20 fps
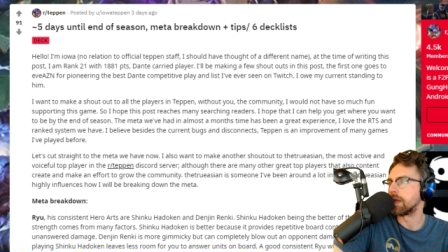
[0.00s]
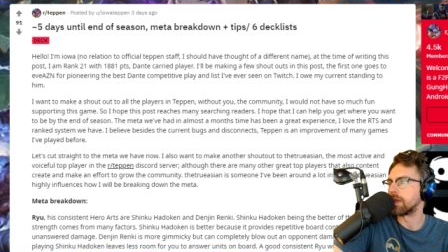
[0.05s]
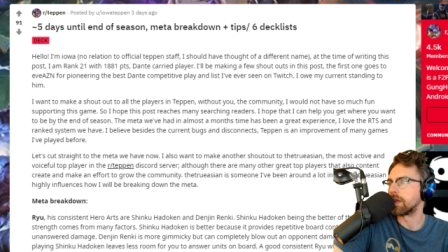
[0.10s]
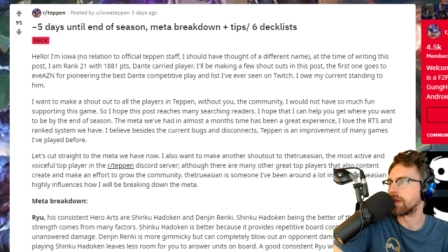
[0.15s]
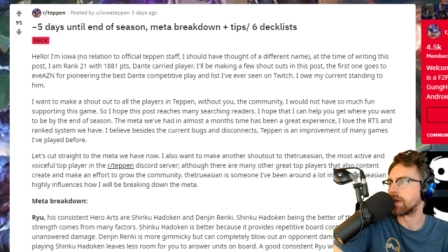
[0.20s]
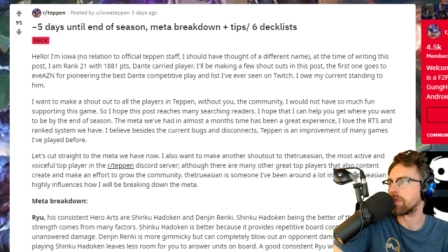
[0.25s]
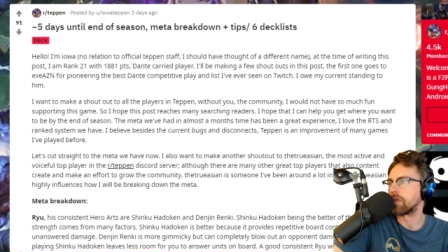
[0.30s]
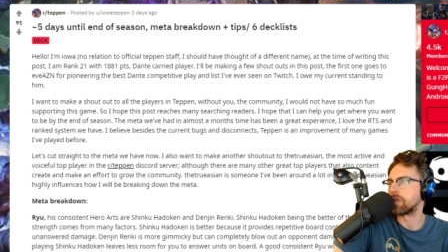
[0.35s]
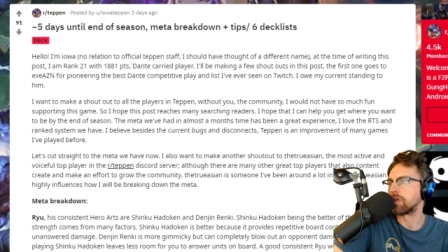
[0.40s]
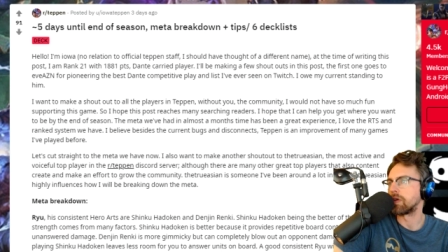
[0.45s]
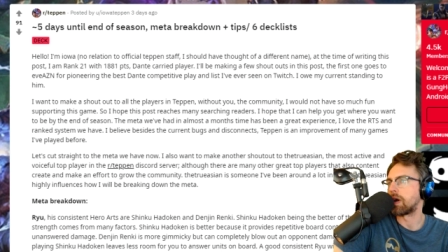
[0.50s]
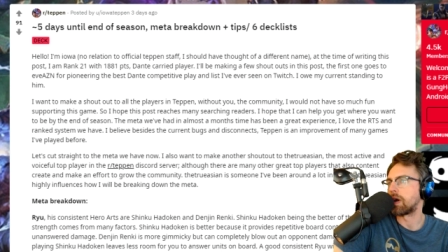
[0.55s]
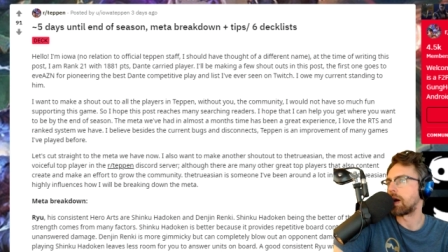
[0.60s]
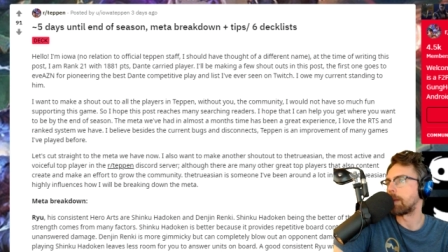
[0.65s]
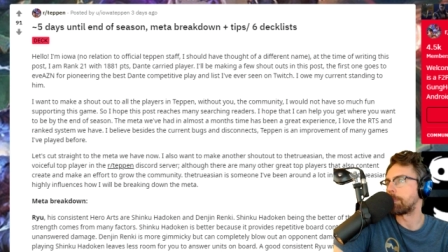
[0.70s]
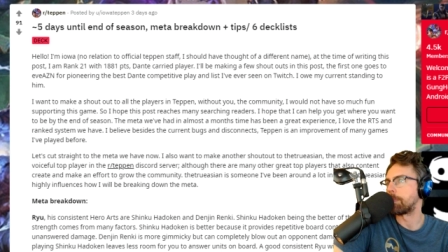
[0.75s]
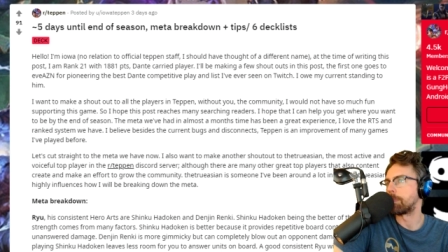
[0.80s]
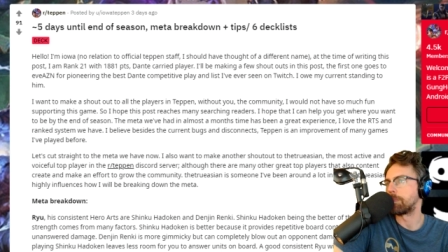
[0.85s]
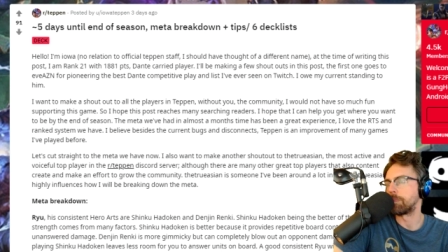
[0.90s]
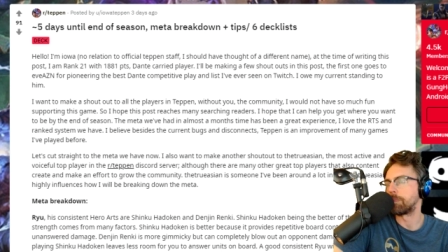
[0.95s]
and like the
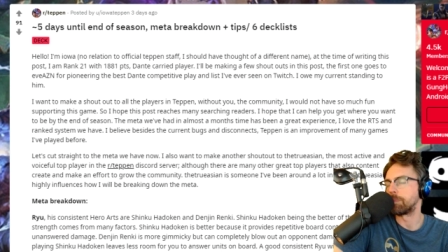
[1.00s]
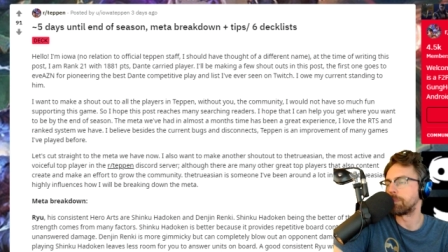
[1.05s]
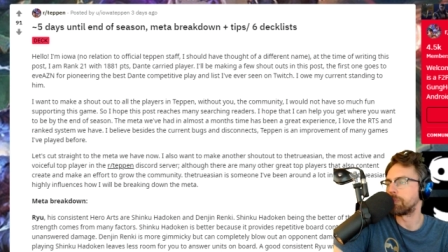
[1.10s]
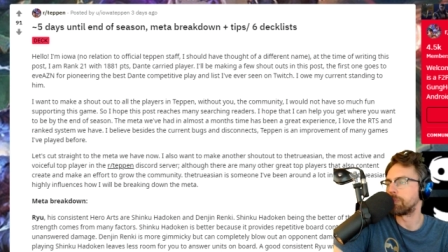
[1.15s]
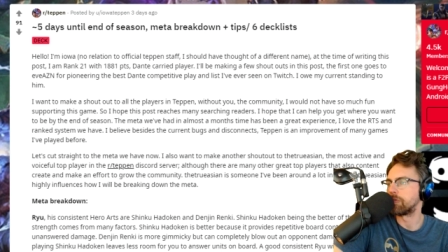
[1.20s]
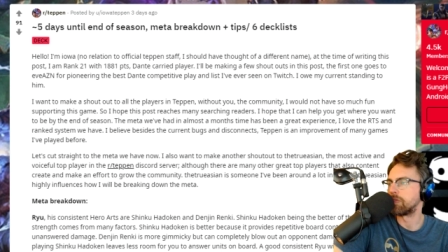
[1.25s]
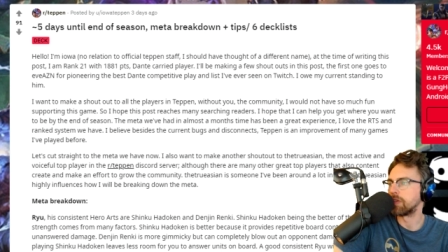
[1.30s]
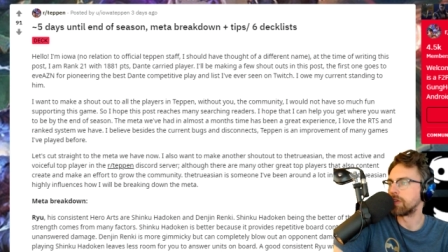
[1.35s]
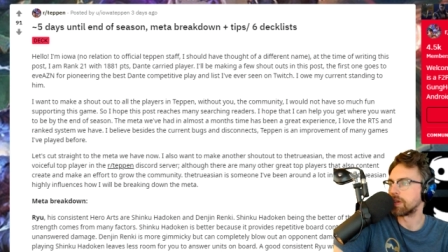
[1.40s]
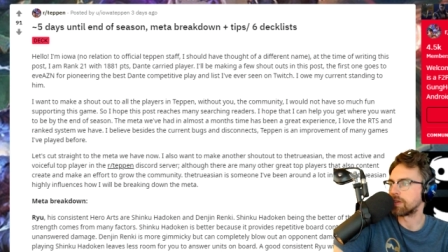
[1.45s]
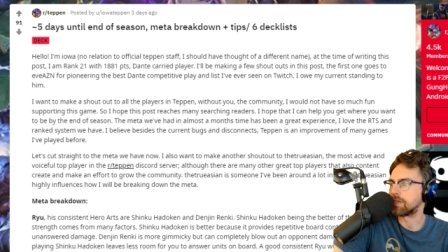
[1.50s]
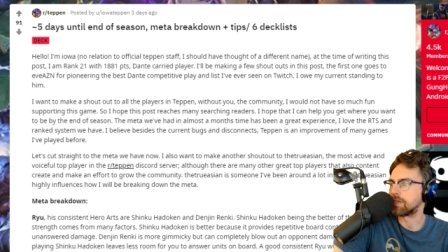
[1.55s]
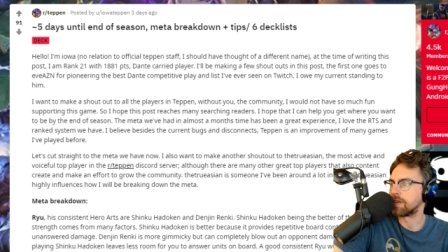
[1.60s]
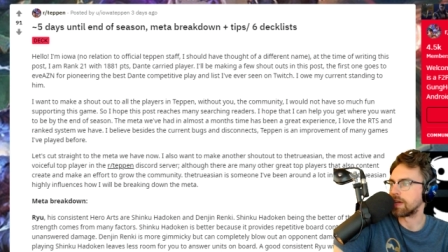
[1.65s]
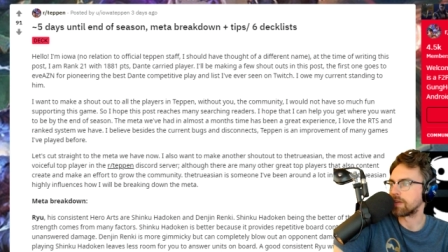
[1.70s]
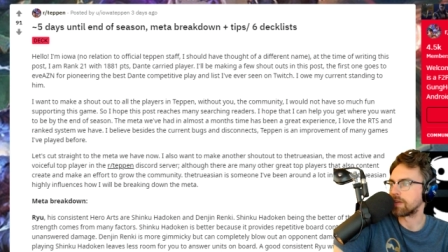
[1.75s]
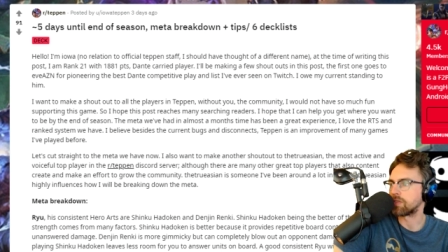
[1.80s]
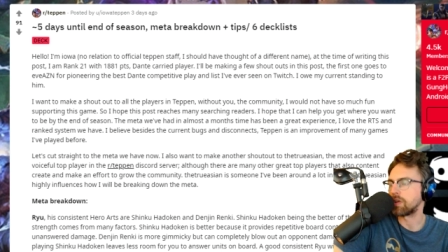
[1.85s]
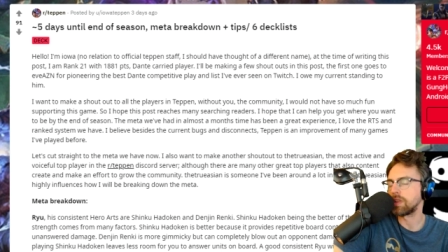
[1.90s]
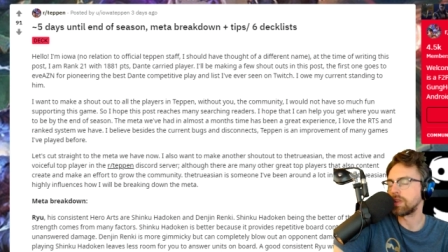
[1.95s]
top 6 decks.